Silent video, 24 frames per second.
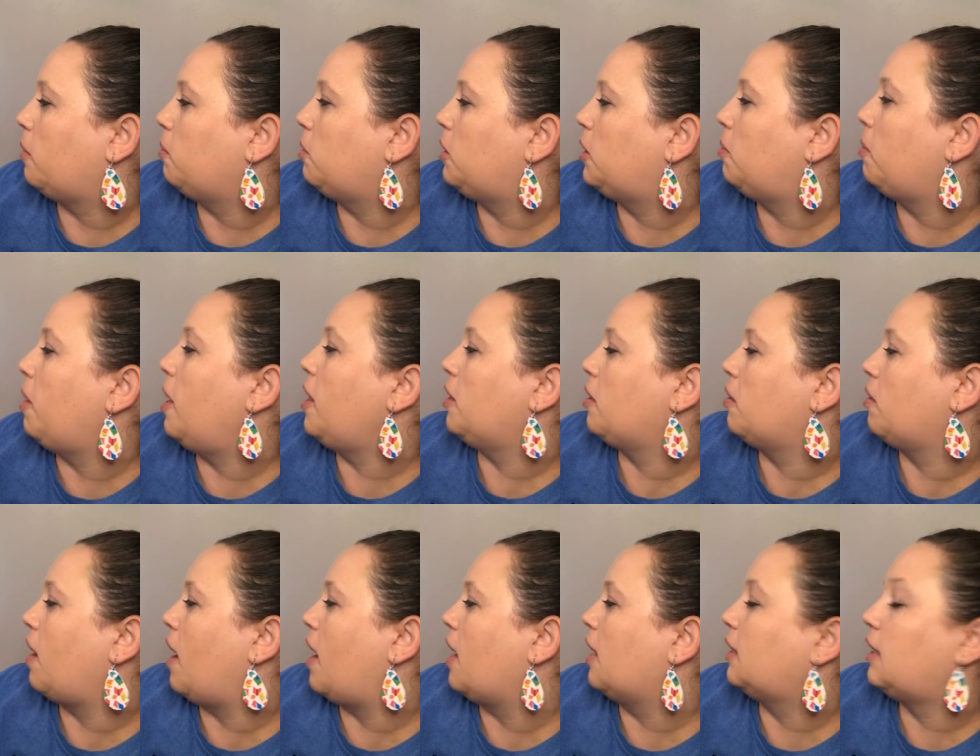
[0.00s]
up smaller
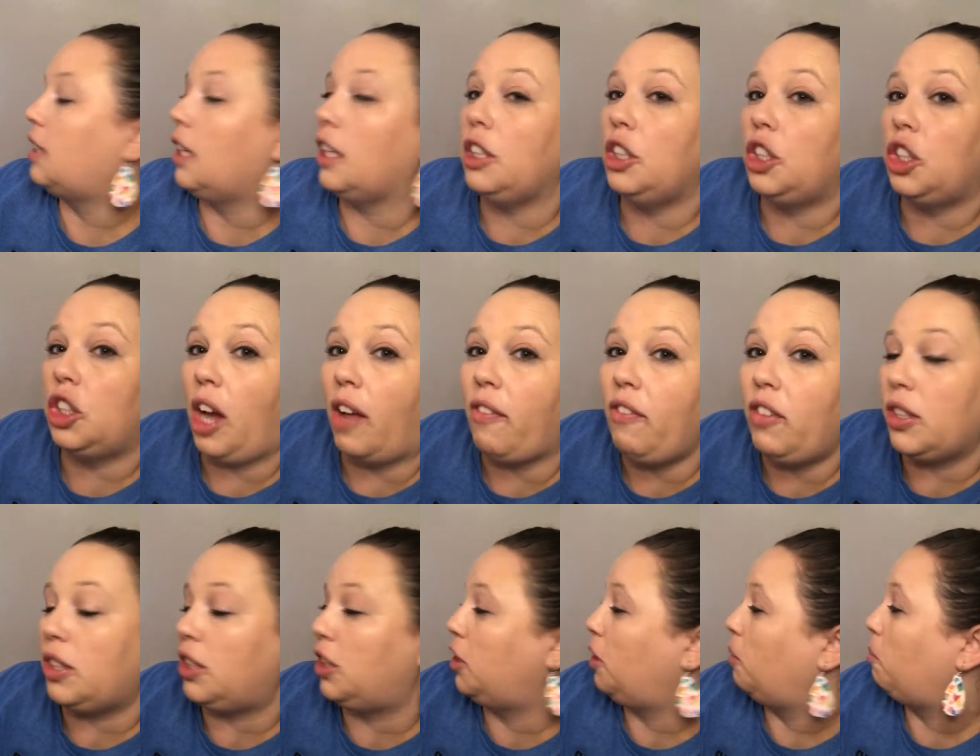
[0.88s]
rocks and
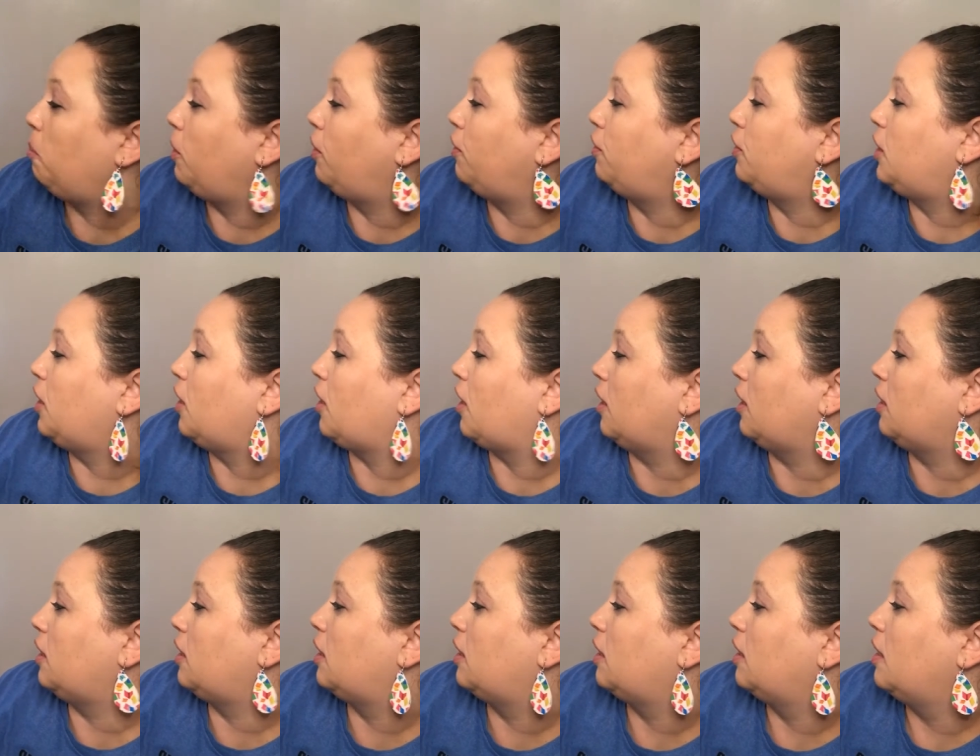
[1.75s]
shovels to move
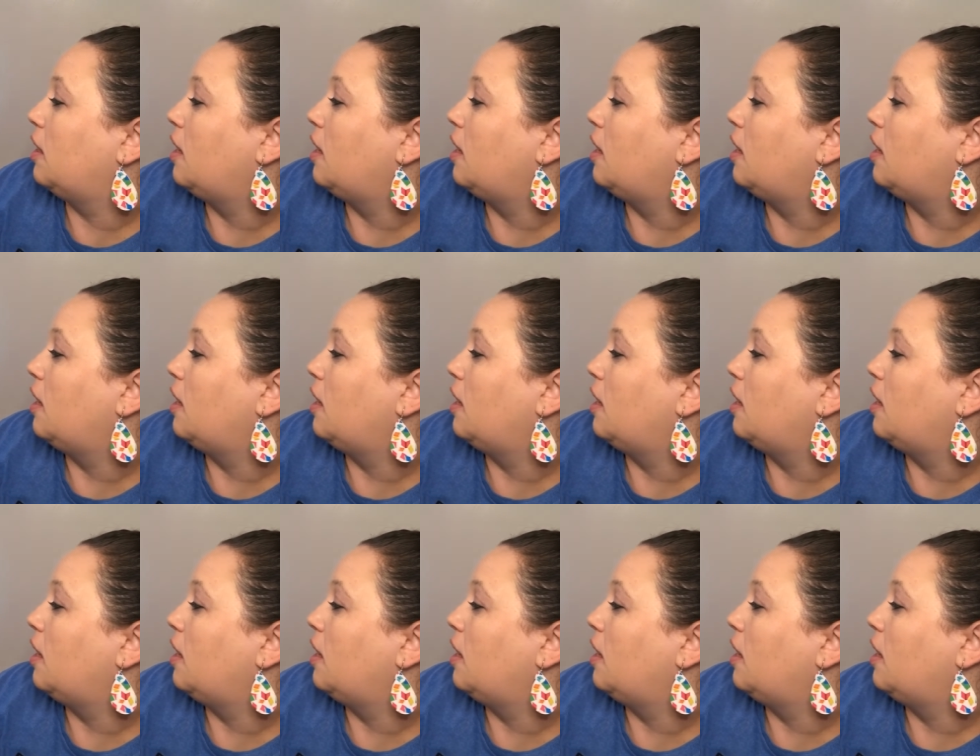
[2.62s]
dirt.